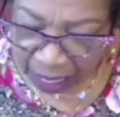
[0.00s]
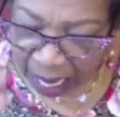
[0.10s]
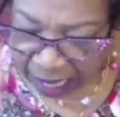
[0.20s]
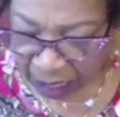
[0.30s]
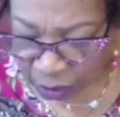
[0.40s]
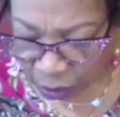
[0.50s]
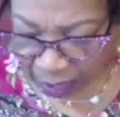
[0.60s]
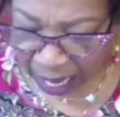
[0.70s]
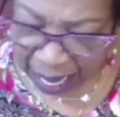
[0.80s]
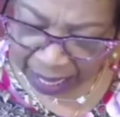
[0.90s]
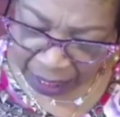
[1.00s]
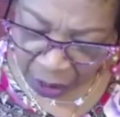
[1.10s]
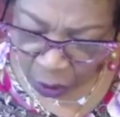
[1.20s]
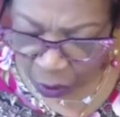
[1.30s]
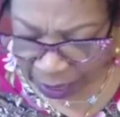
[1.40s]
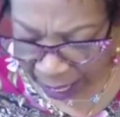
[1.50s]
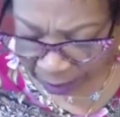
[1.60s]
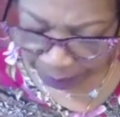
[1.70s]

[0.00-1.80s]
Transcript: Hallelujah, hallelujah.